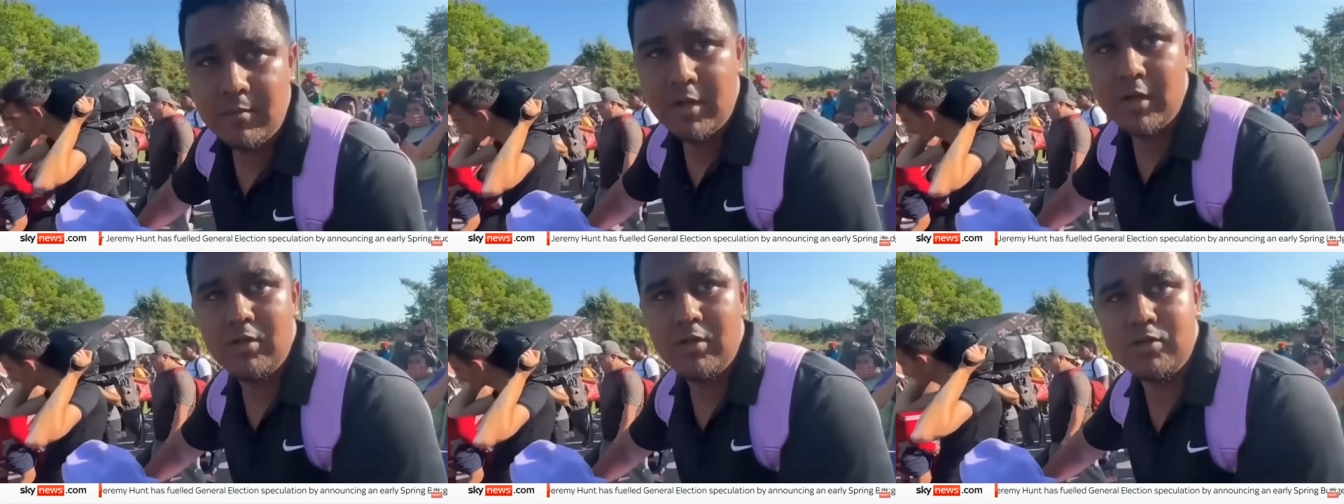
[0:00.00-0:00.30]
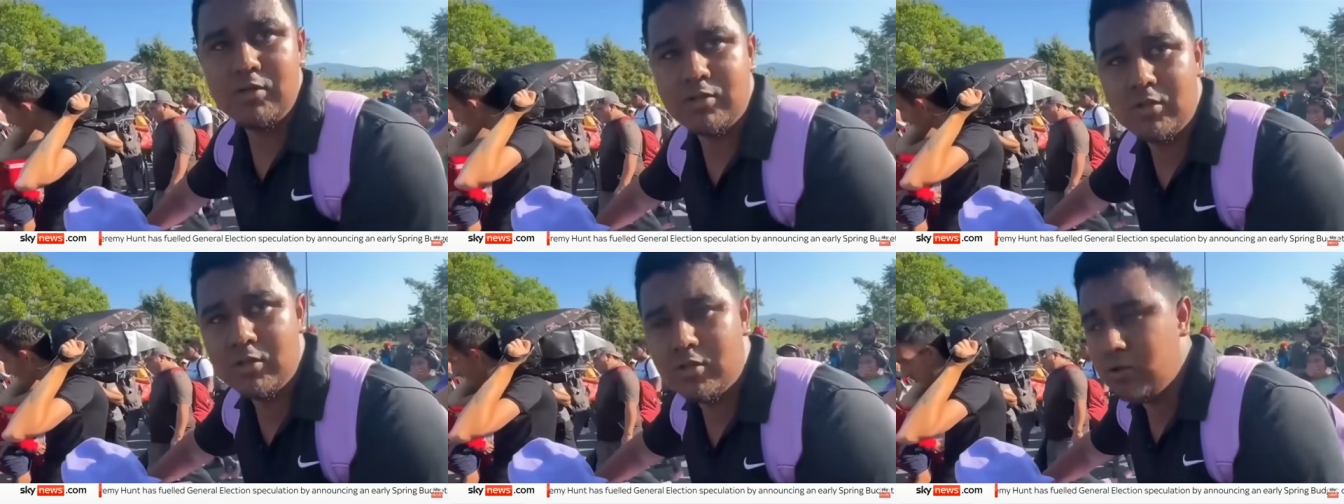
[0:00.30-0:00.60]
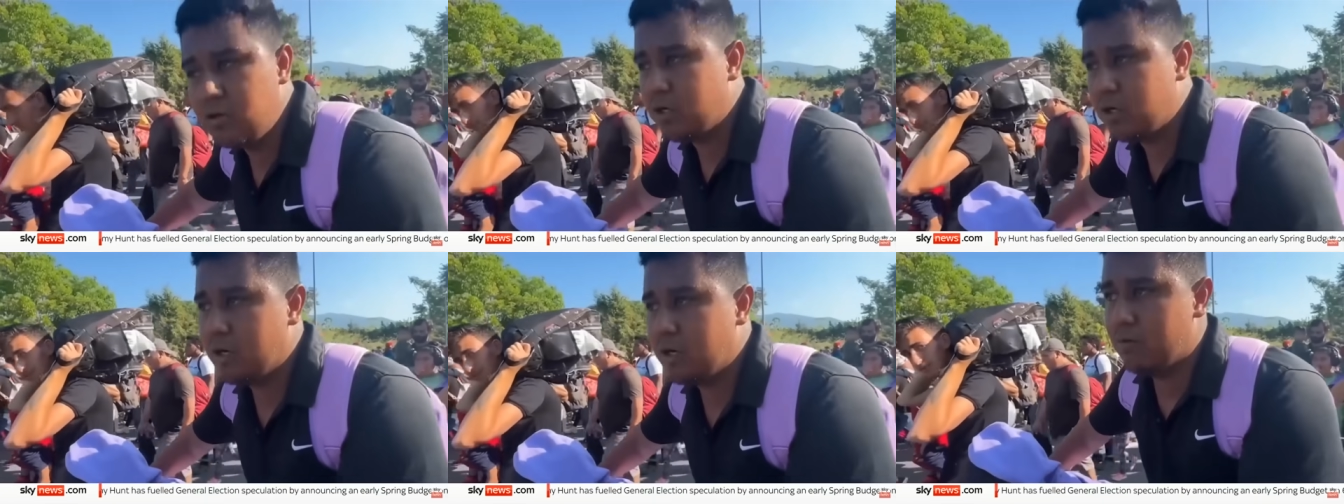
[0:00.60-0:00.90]
to
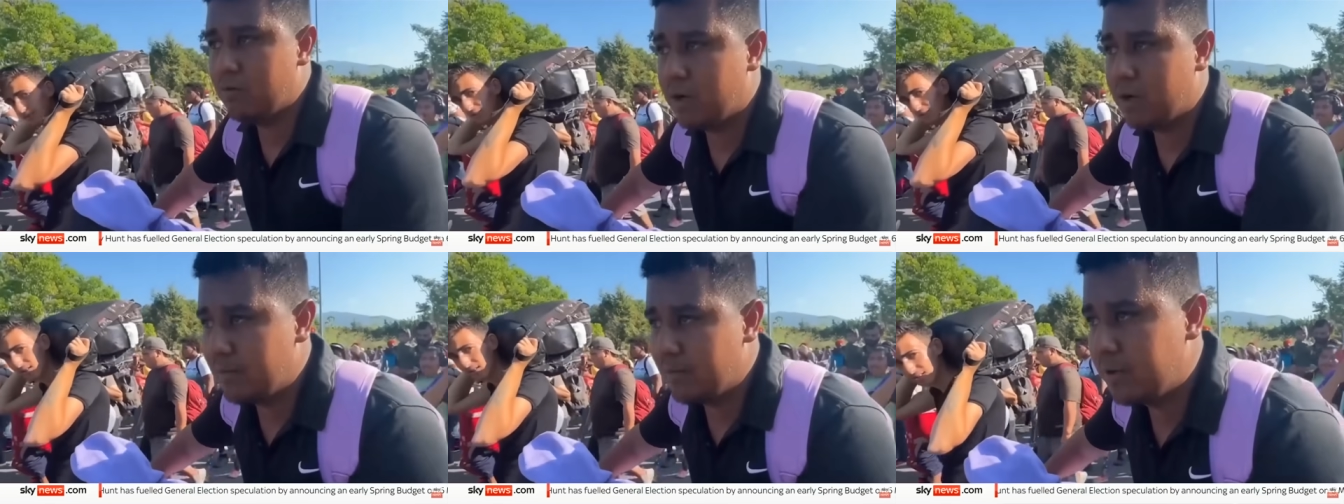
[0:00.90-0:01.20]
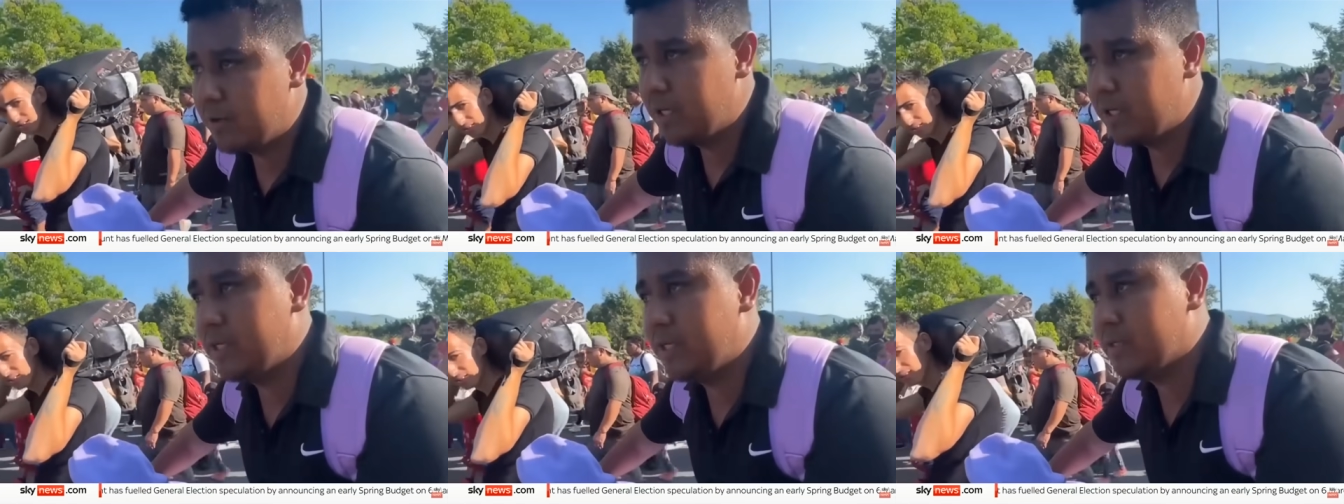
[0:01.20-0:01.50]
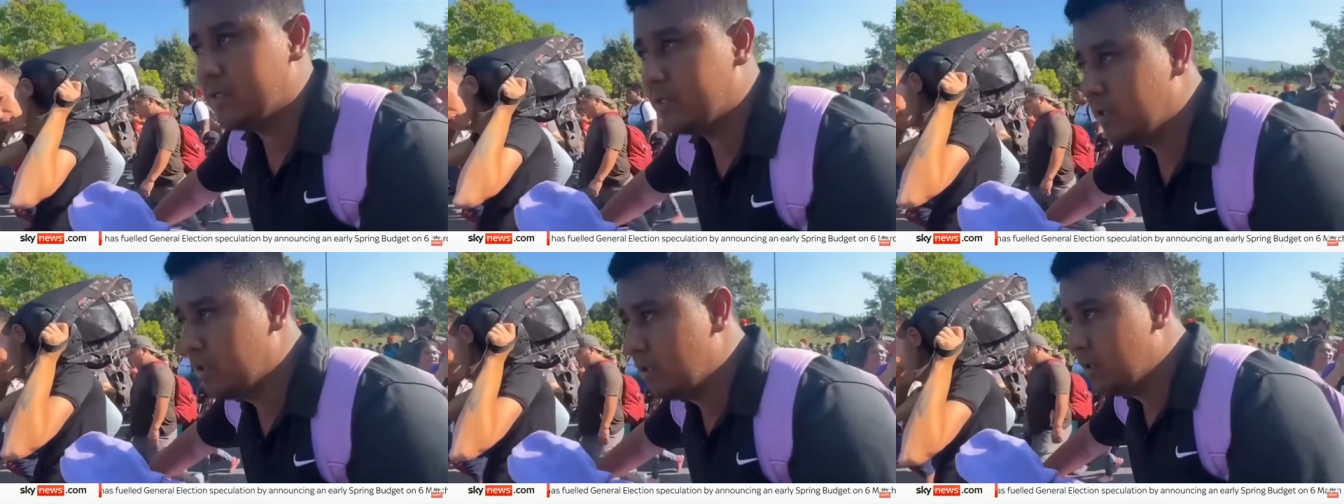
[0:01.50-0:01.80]
stabilize and turn
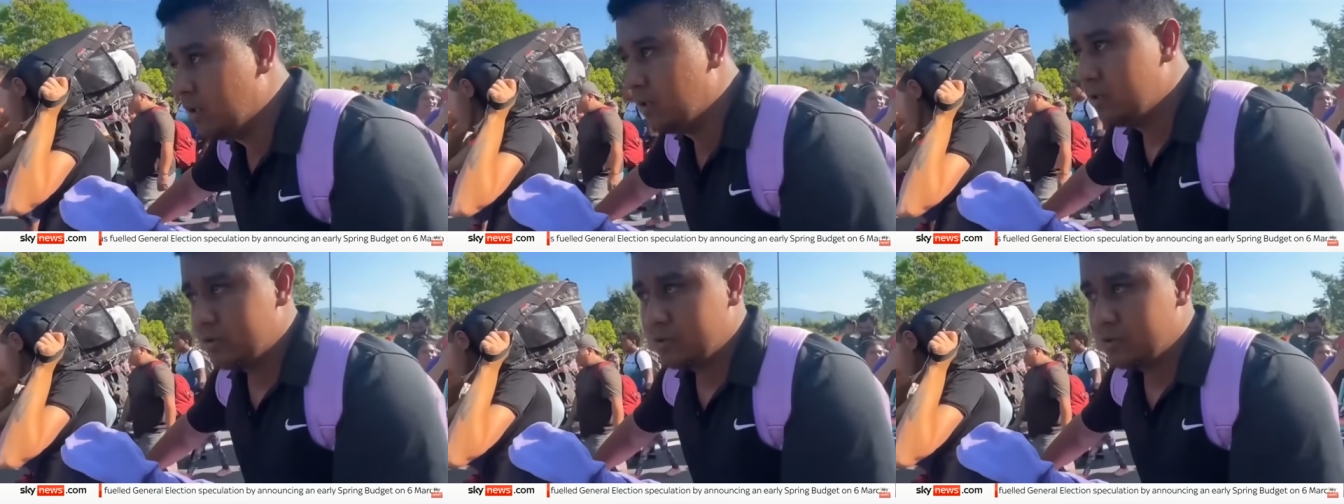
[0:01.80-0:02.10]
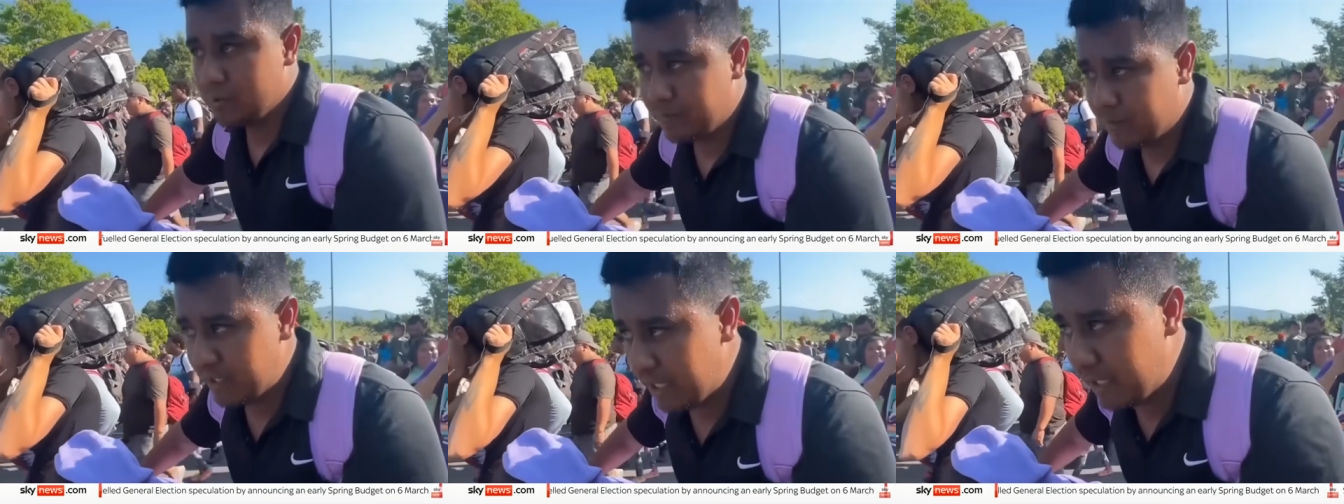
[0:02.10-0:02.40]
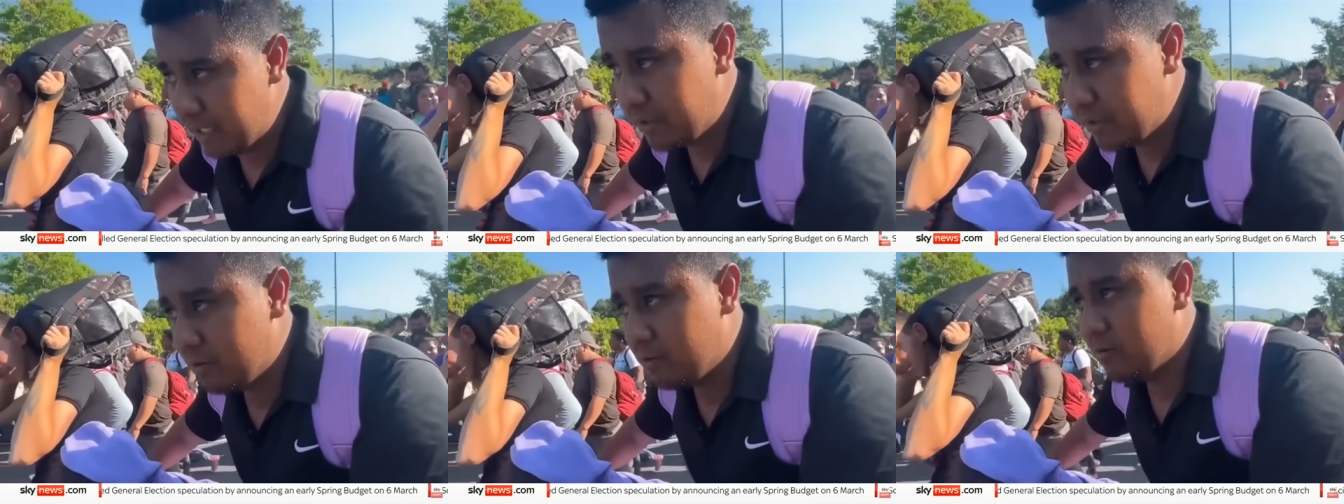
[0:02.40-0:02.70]
things
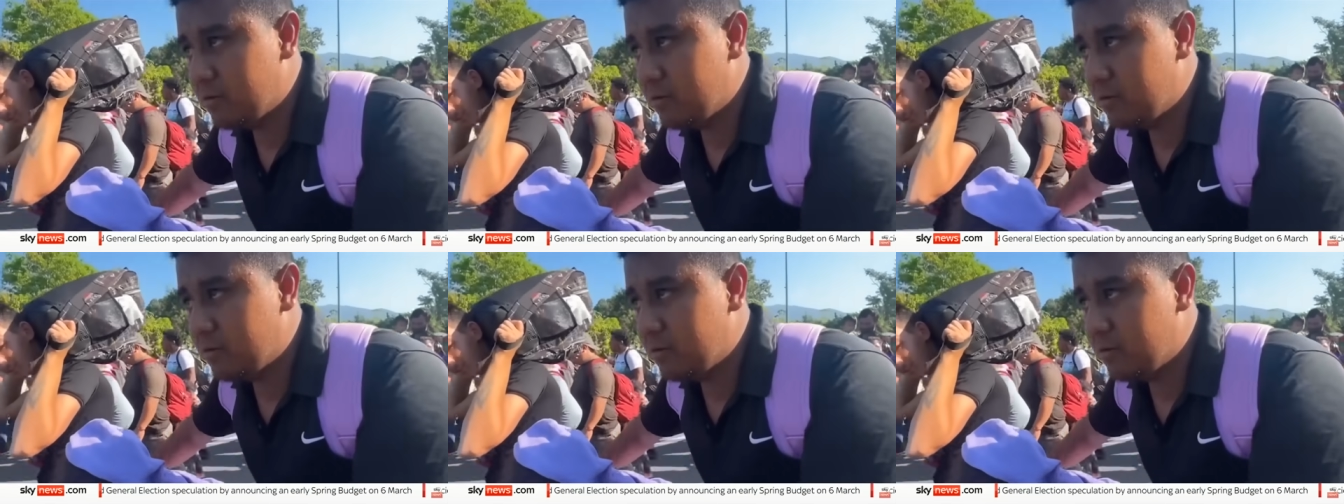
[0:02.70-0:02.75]
around?